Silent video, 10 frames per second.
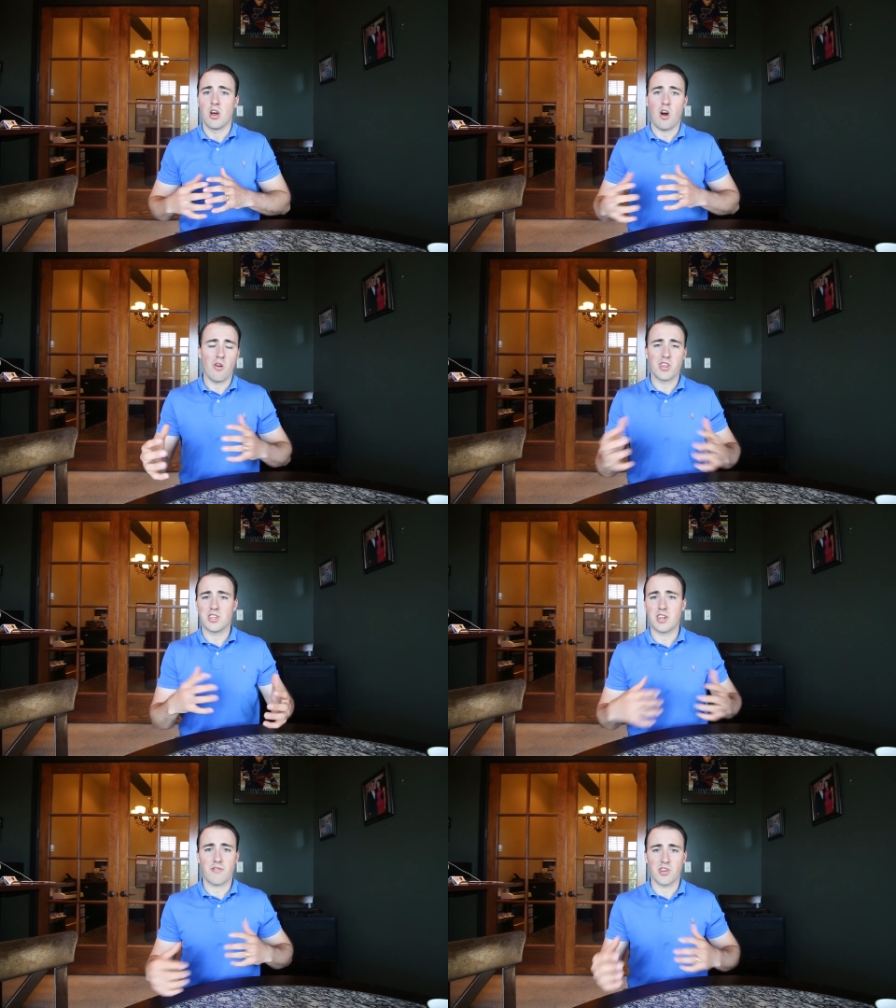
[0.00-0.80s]
all
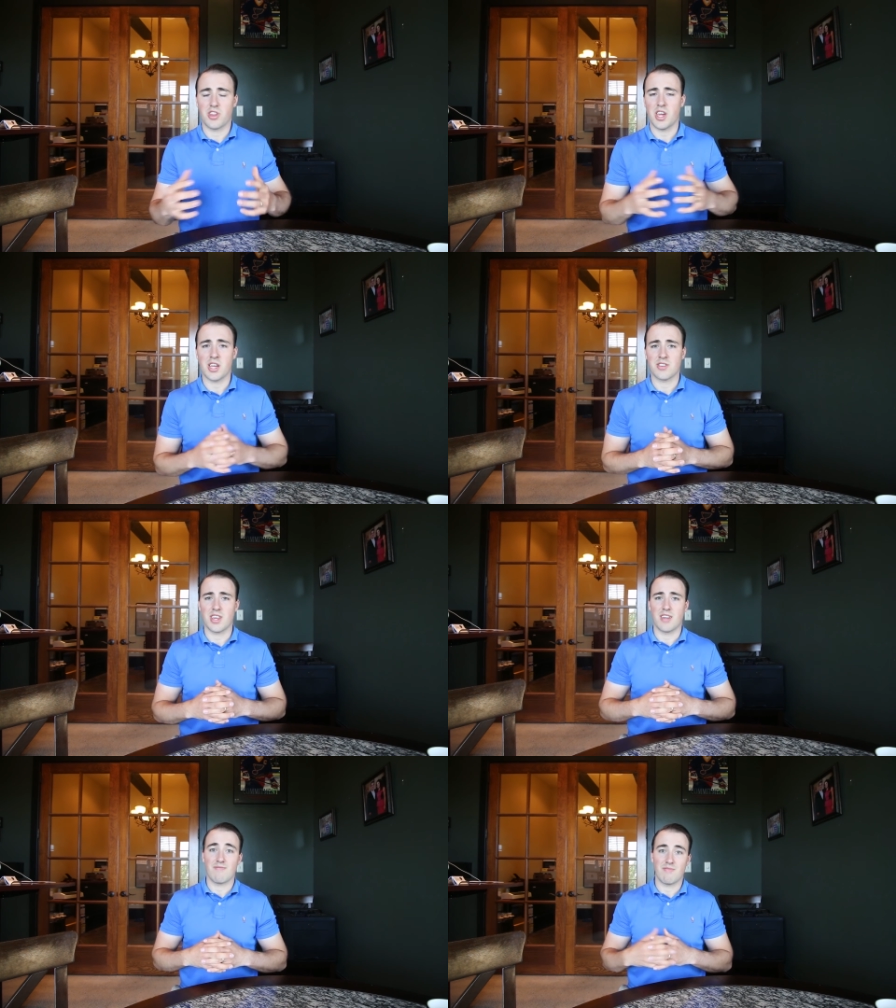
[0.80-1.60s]
these different things
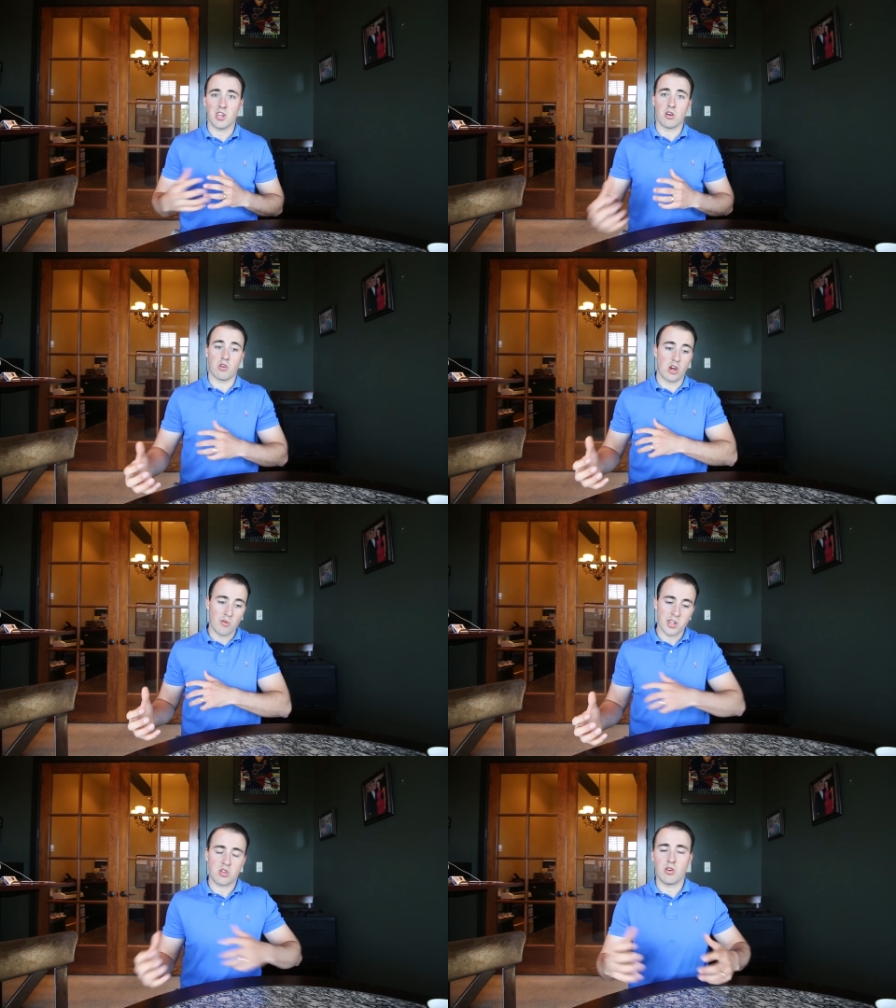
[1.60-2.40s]
that, you know,
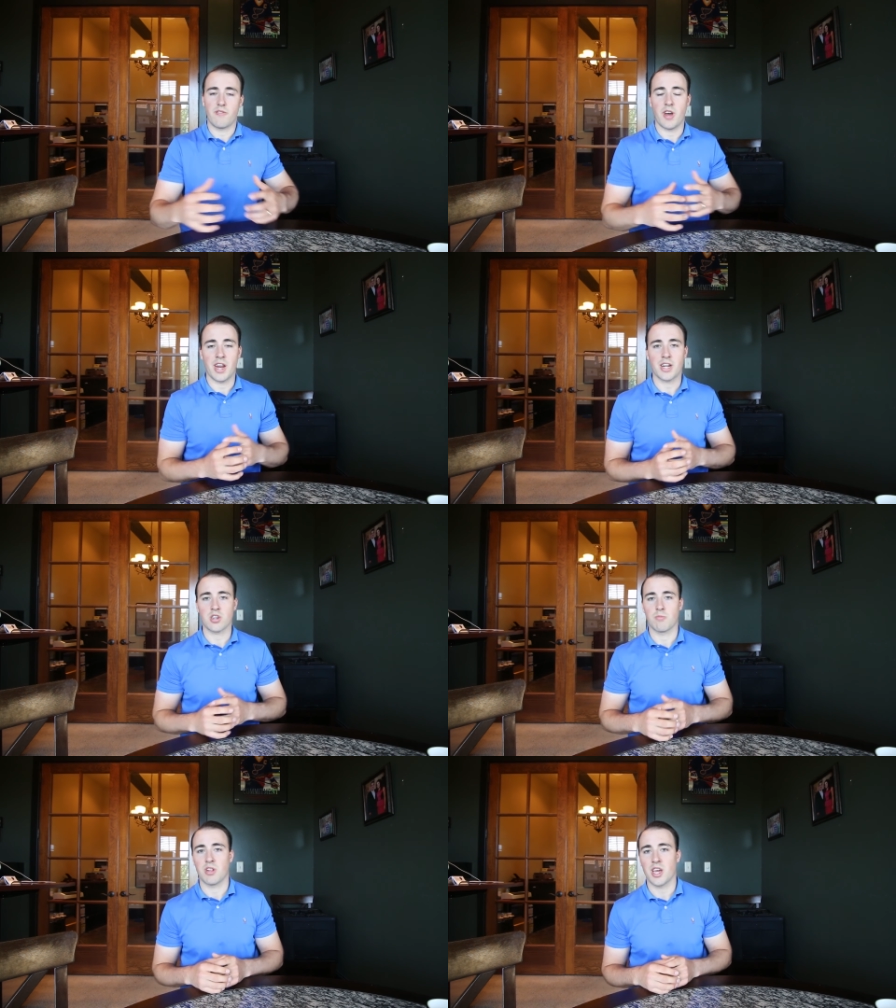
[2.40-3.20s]
go into a
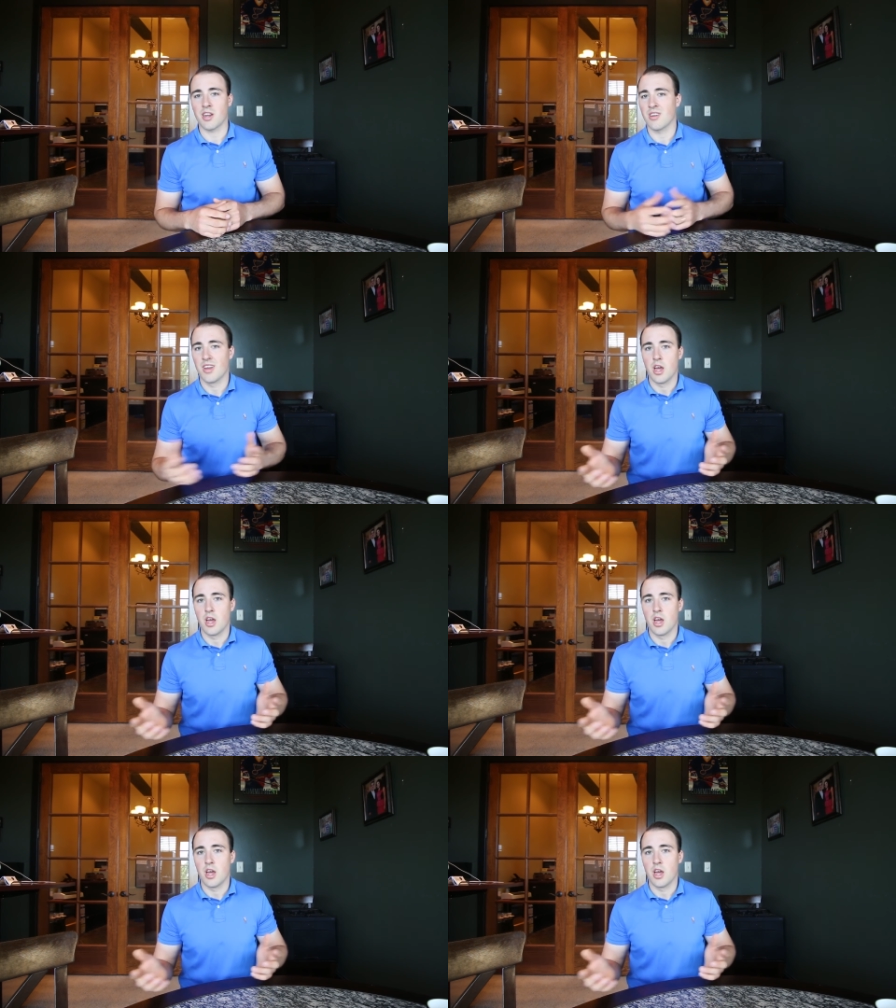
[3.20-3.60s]
financial plan,